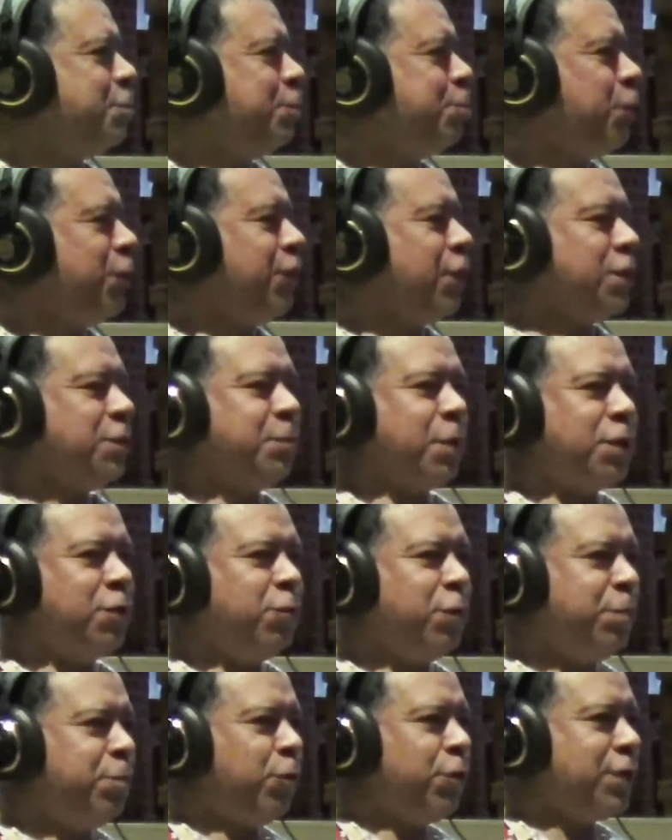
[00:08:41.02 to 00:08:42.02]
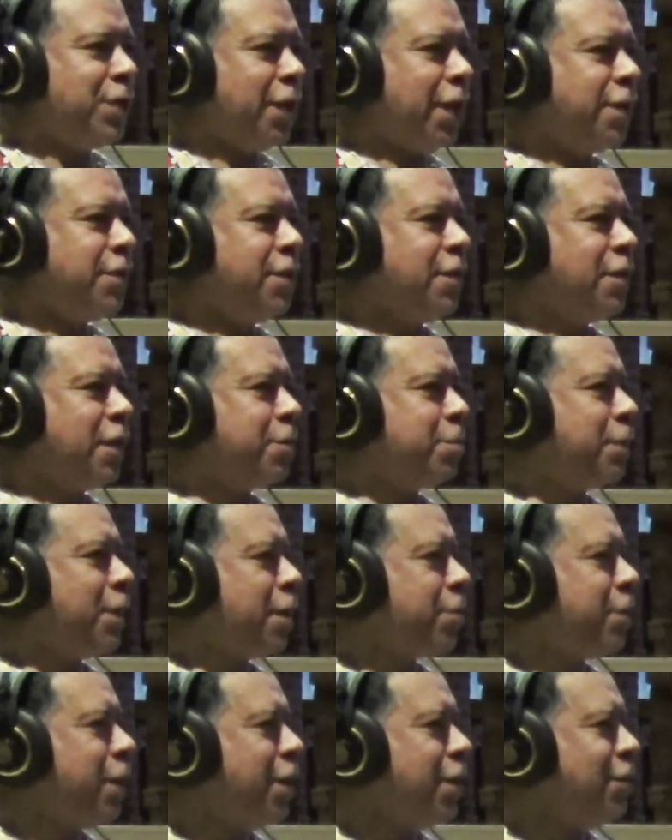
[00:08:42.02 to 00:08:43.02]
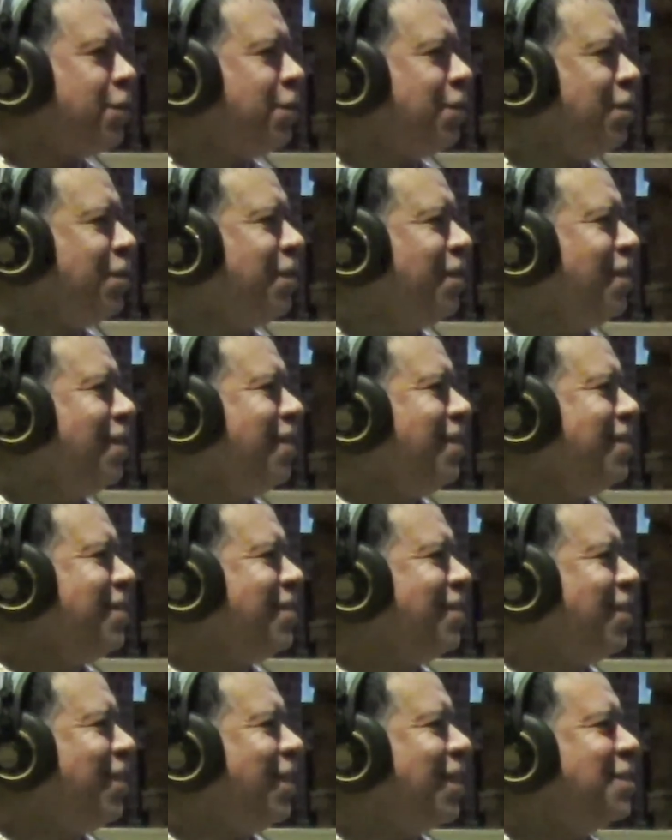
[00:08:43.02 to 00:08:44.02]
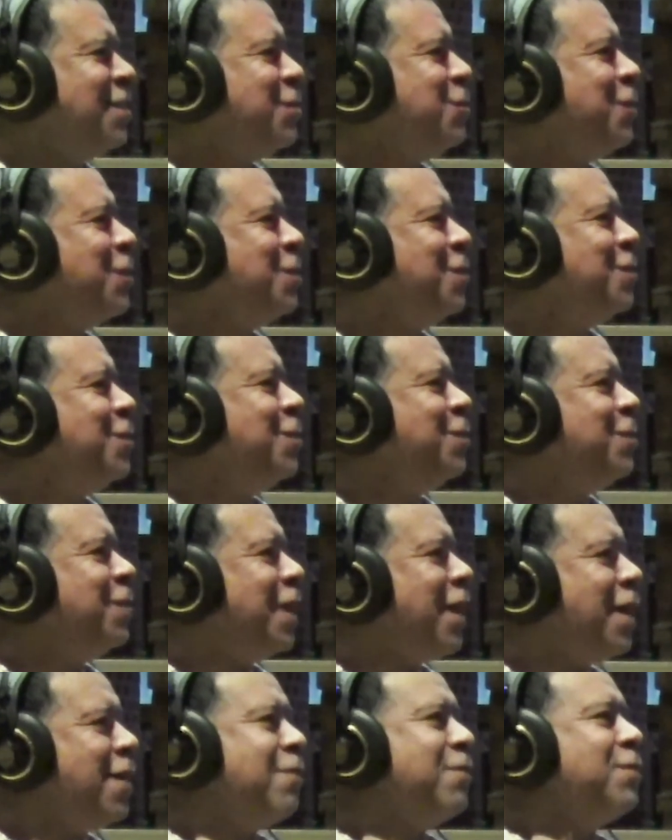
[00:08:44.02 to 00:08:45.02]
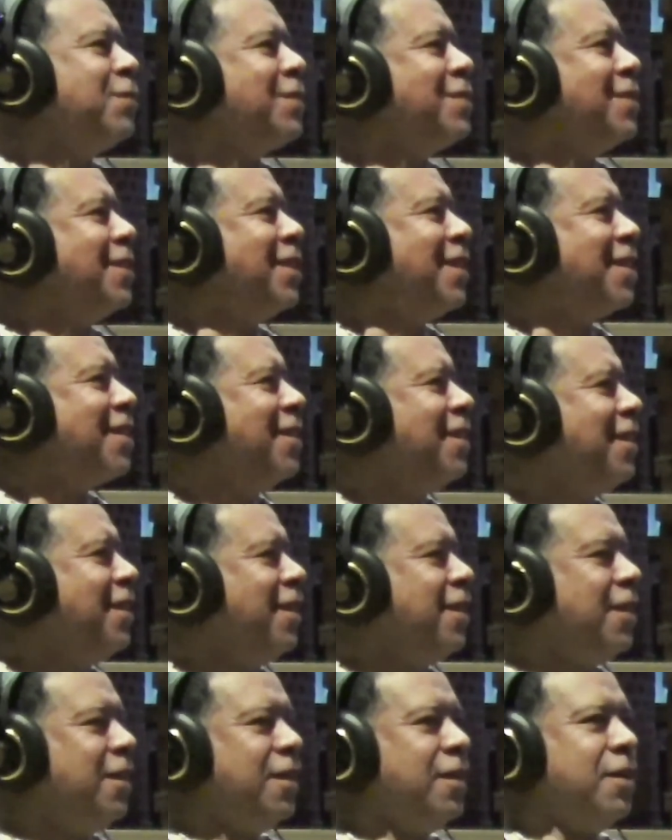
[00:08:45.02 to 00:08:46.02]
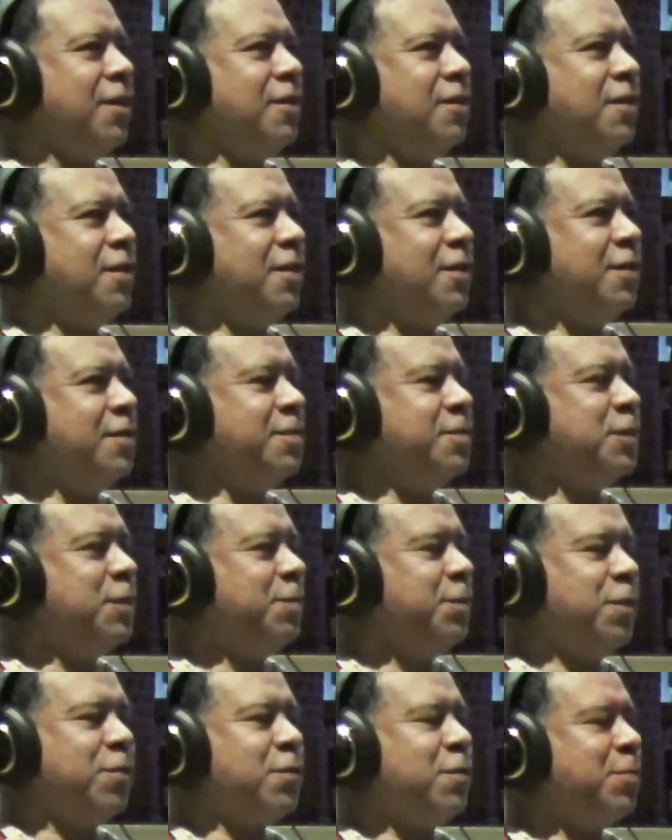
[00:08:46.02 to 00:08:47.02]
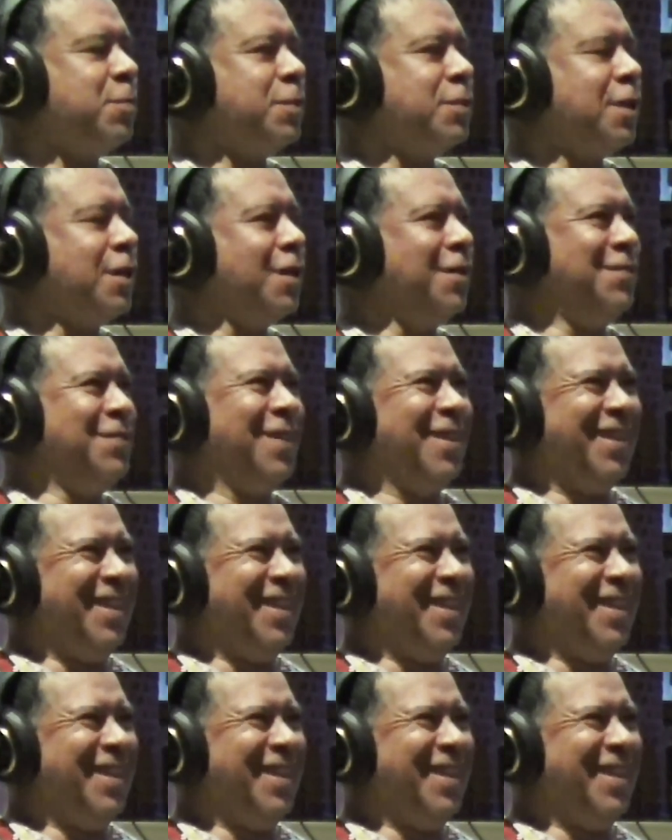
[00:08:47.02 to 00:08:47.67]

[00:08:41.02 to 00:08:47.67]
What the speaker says: perfecting my 3-point landing like Black Panther. I just wanted to do everything, and it's a miracle in my life.